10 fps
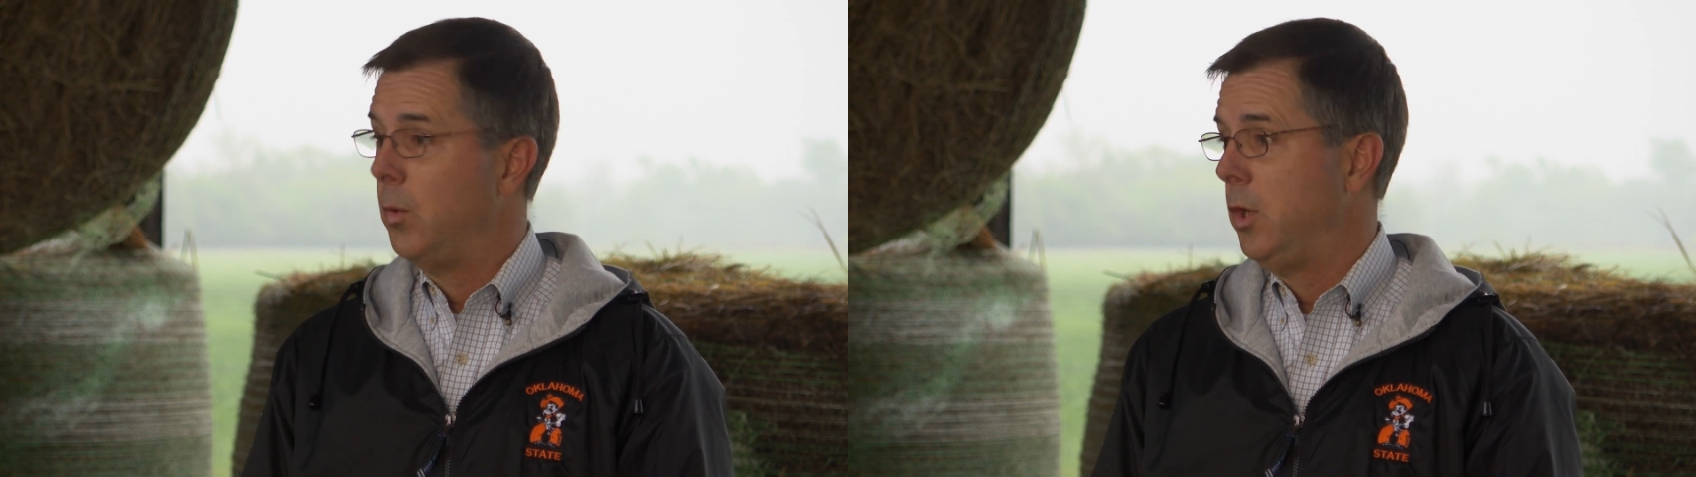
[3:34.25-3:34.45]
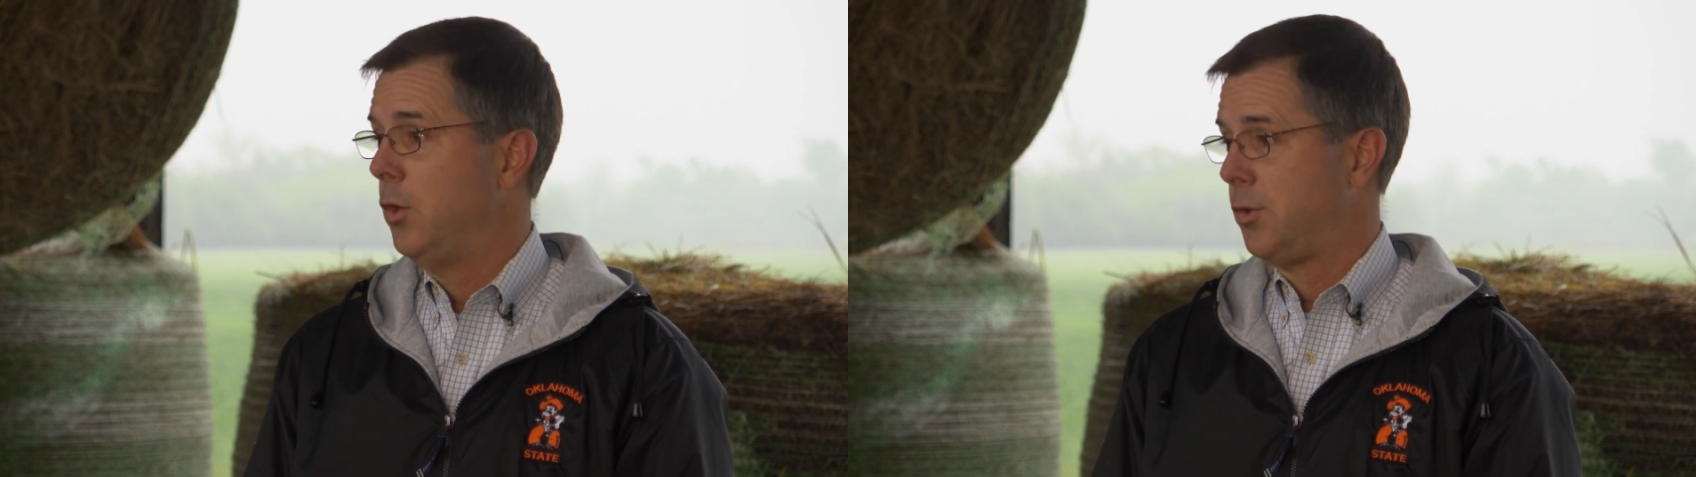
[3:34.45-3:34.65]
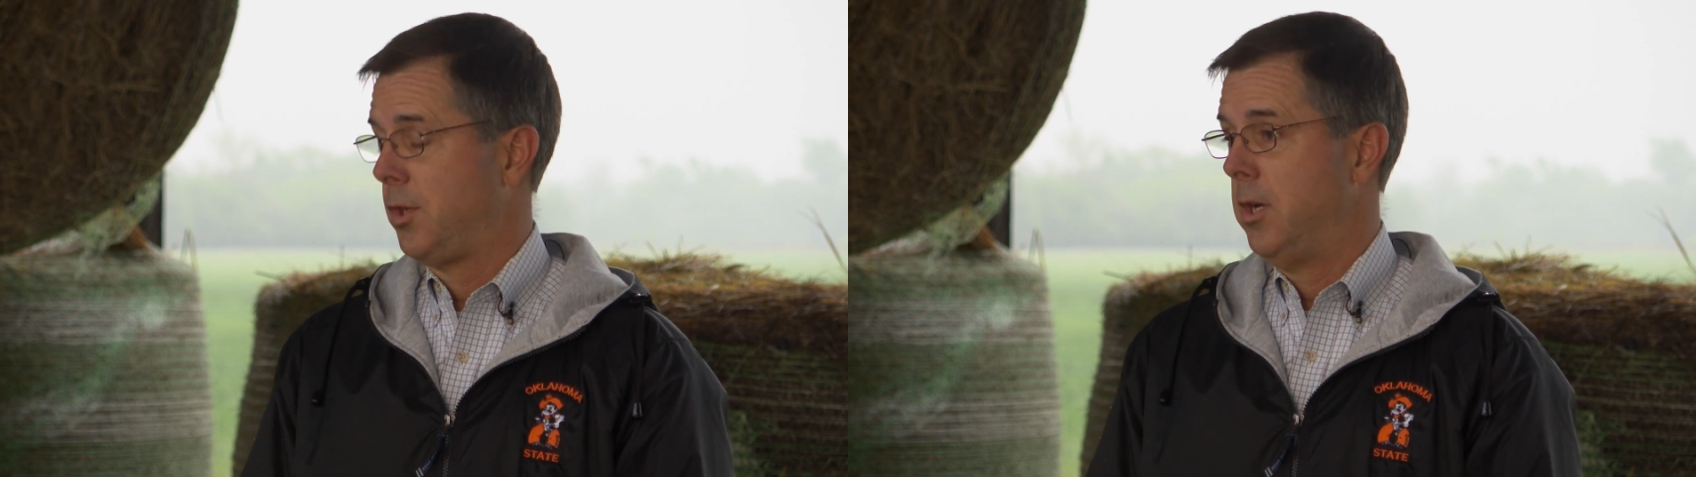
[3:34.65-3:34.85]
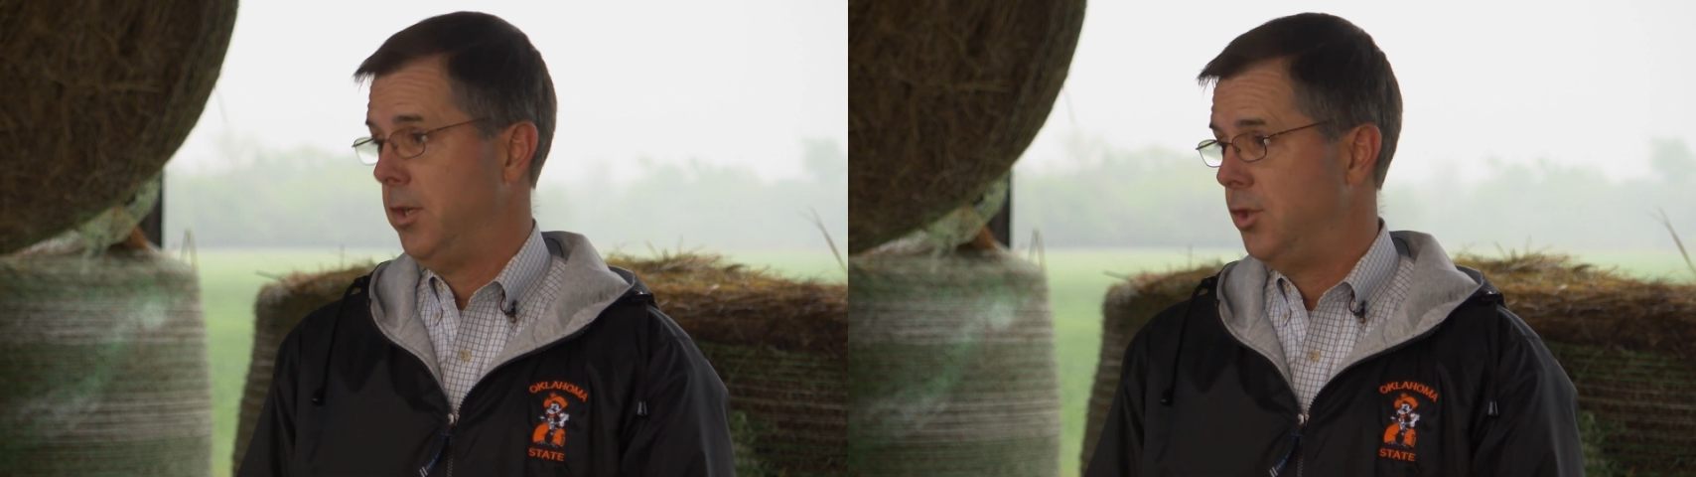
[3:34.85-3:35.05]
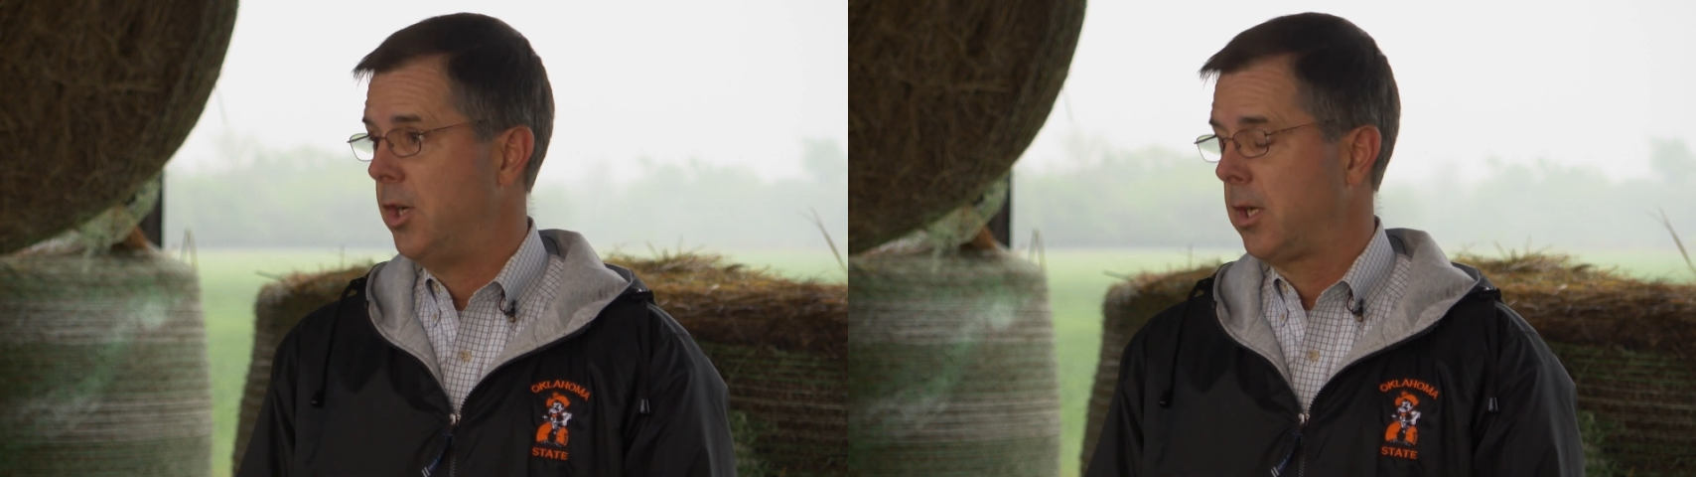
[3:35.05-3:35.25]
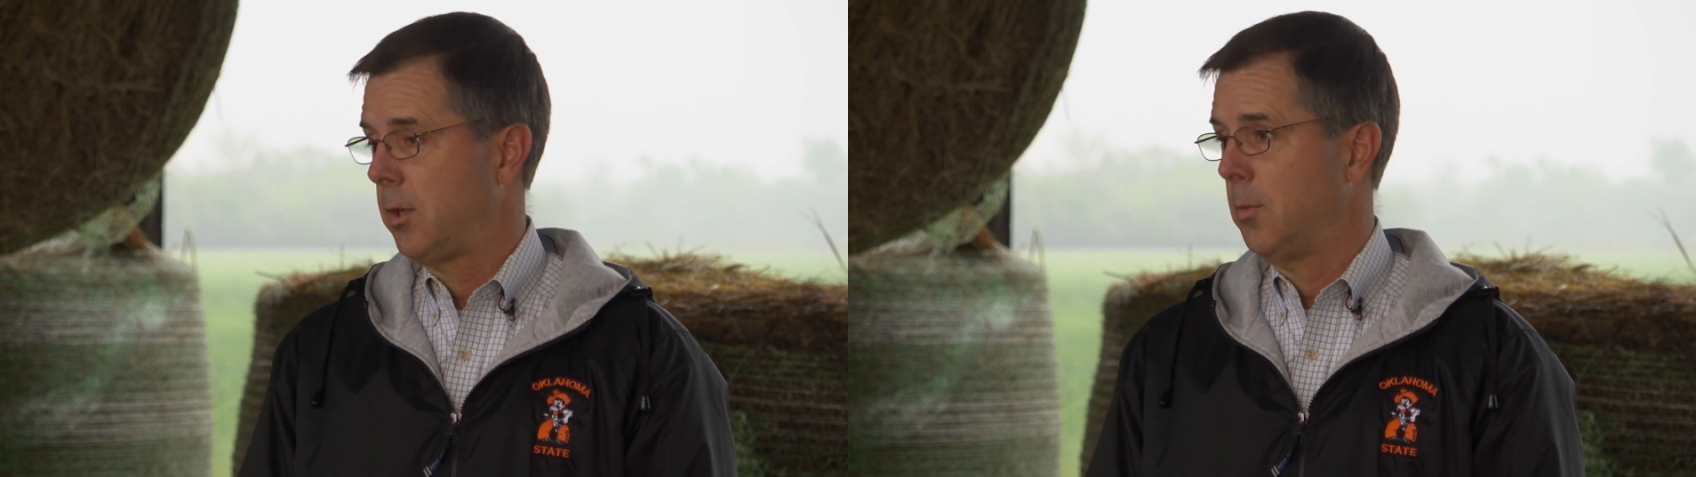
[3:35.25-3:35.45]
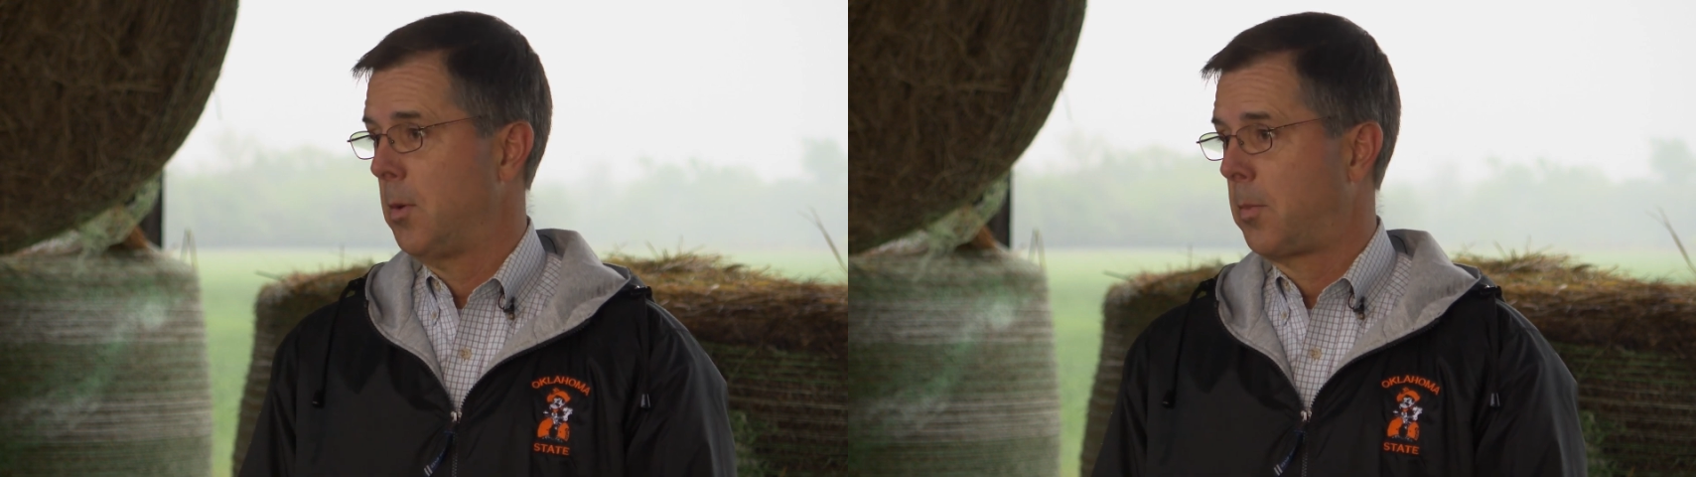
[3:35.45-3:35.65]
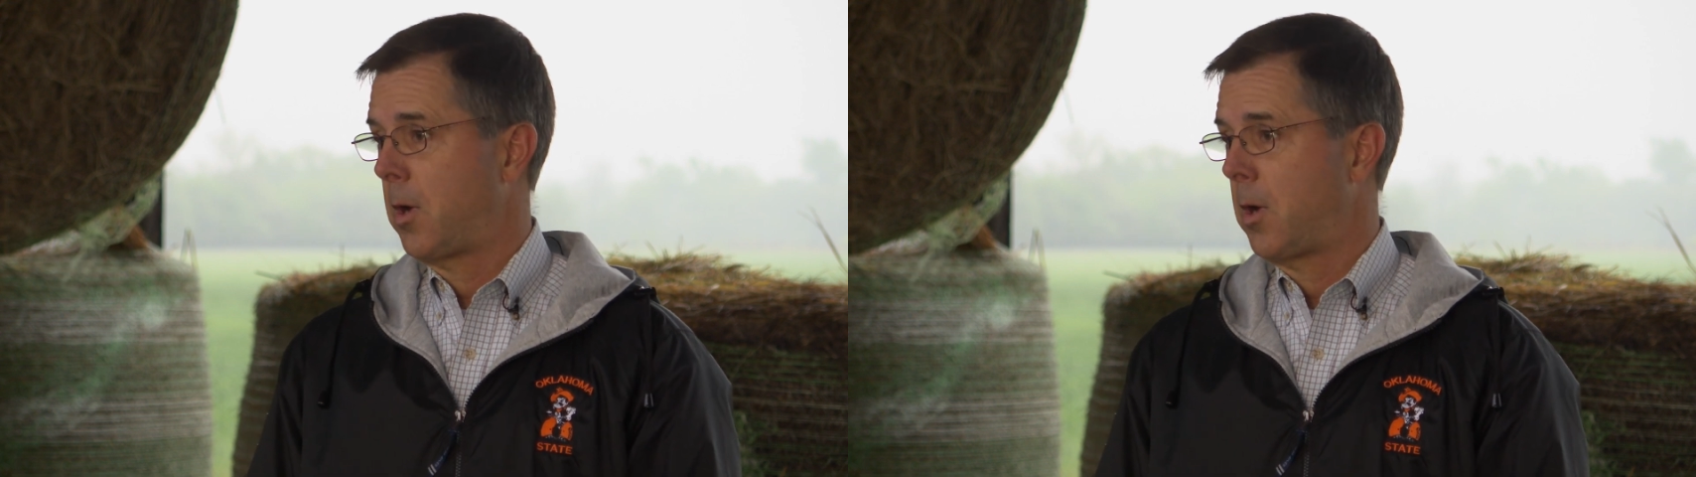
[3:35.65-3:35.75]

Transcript: we used an injectable